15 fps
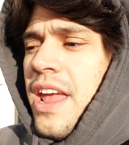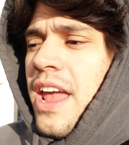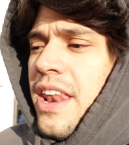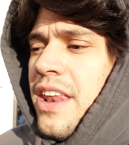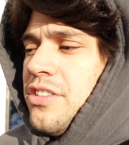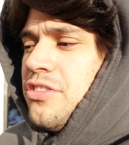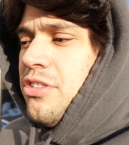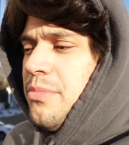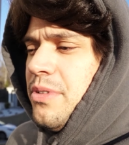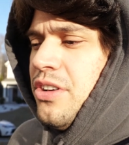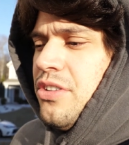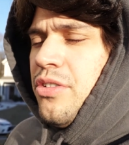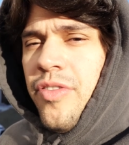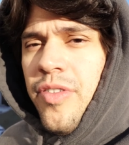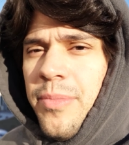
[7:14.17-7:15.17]
And they told
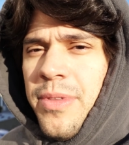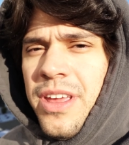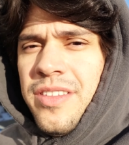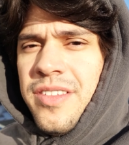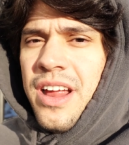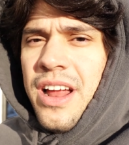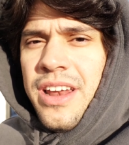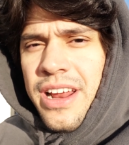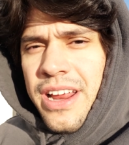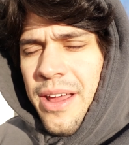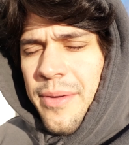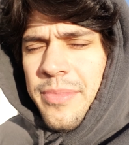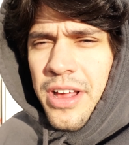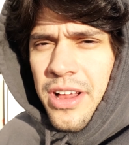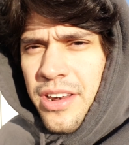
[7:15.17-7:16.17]
do it from the inside, and I
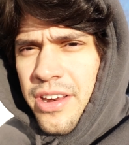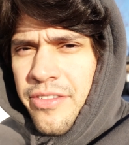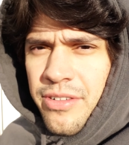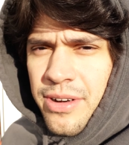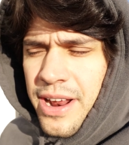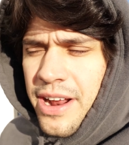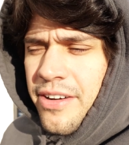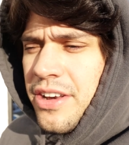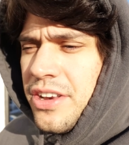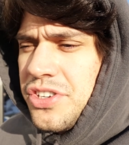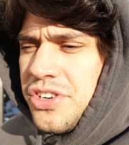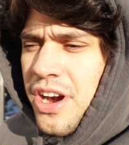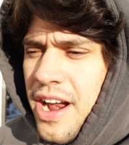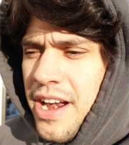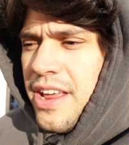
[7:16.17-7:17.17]
kept telling everyone I already
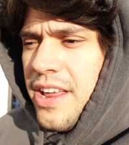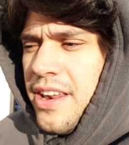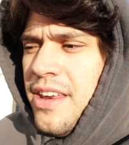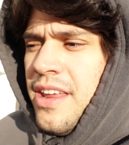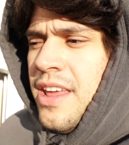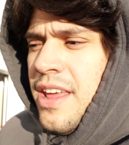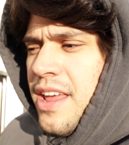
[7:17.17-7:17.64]
tried it,